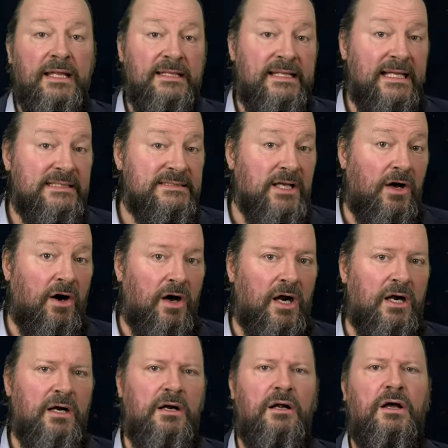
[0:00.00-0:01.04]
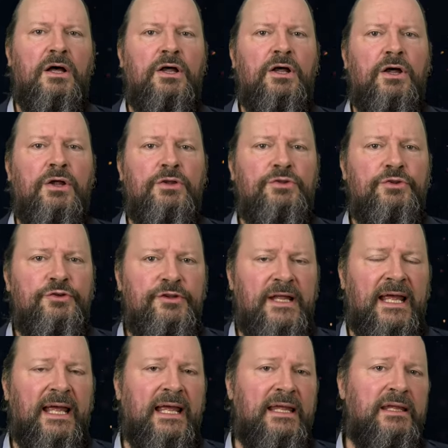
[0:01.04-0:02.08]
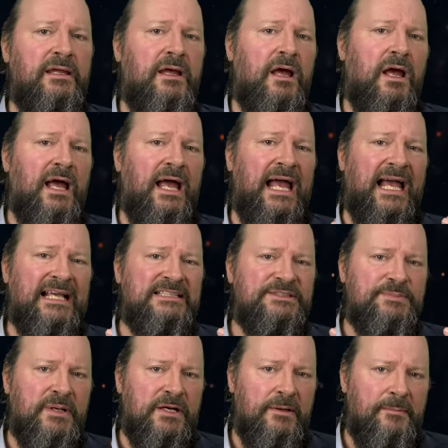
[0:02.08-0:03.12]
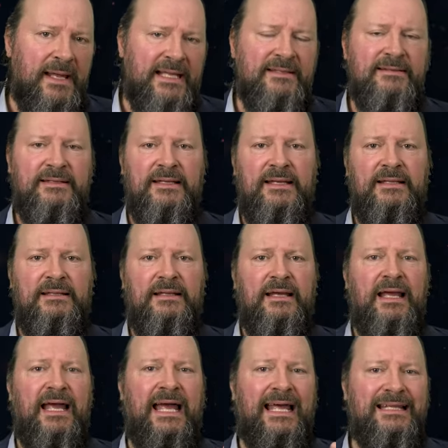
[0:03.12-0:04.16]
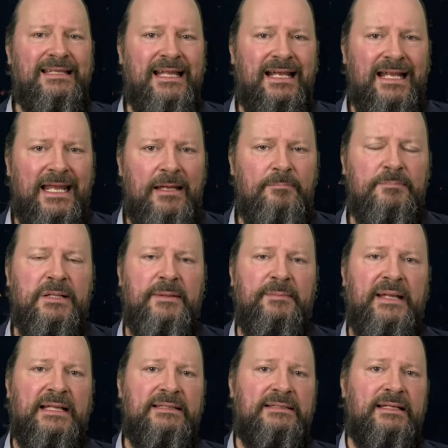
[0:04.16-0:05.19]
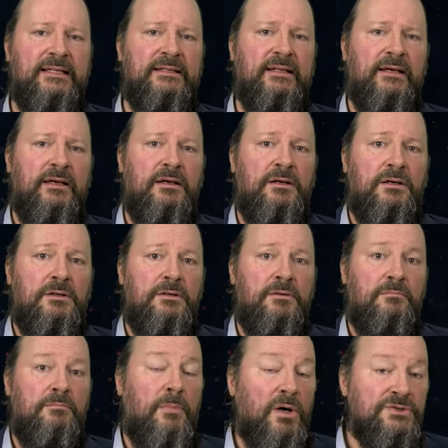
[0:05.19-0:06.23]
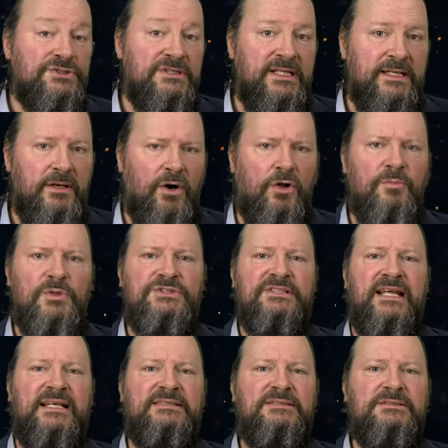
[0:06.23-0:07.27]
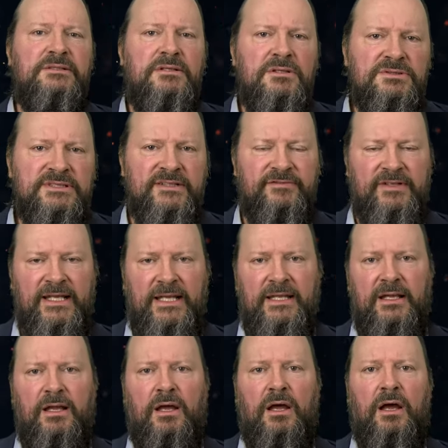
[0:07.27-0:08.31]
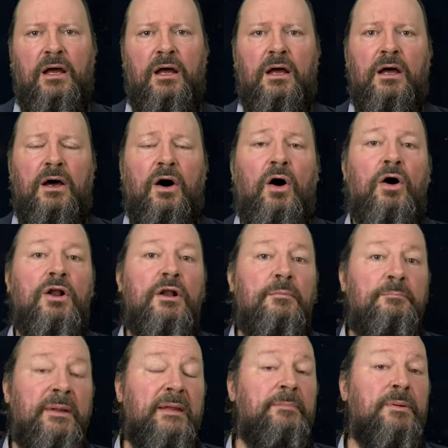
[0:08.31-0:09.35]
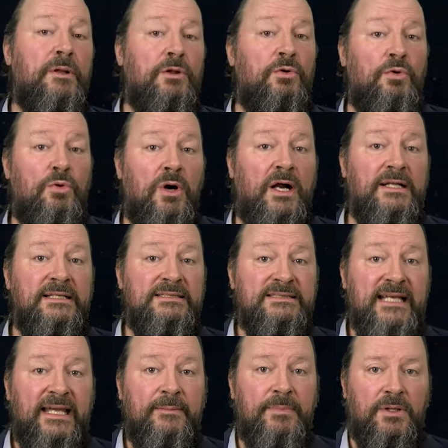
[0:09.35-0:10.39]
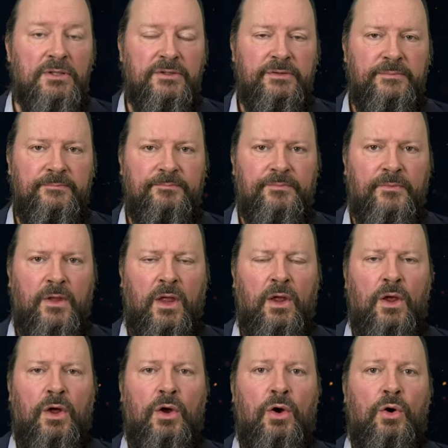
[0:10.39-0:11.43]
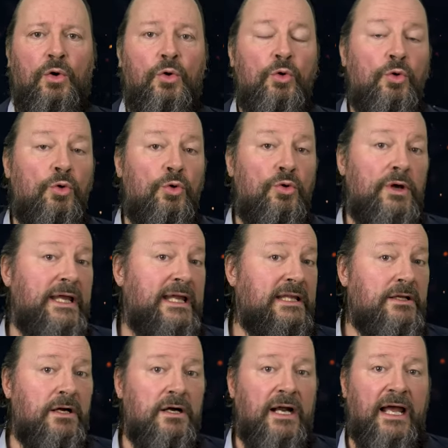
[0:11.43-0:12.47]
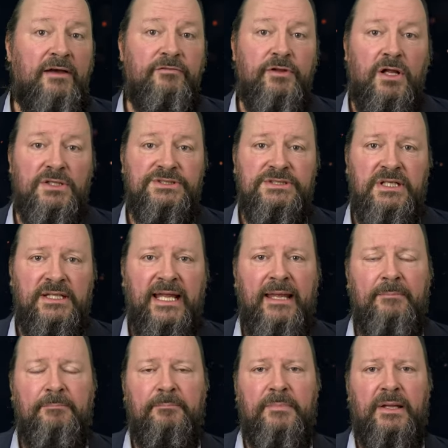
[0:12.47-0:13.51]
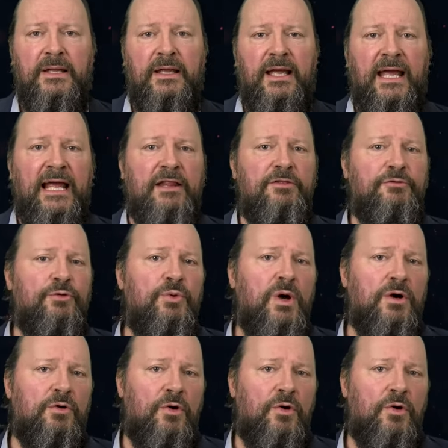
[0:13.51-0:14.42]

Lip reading: These are today experimented and then implemented mostly, almost exclusively, on people who are disabled, who either have lost a limb and through a